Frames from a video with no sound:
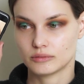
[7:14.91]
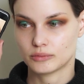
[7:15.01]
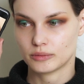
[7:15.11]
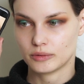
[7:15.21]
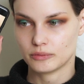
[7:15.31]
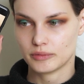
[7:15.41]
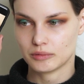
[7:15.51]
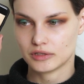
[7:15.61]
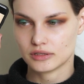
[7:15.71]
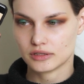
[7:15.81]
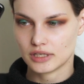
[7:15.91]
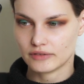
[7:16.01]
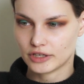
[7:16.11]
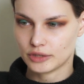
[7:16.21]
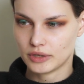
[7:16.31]
You probably won't be able to see
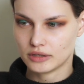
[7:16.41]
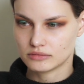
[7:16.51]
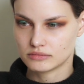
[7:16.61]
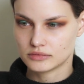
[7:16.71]
very well,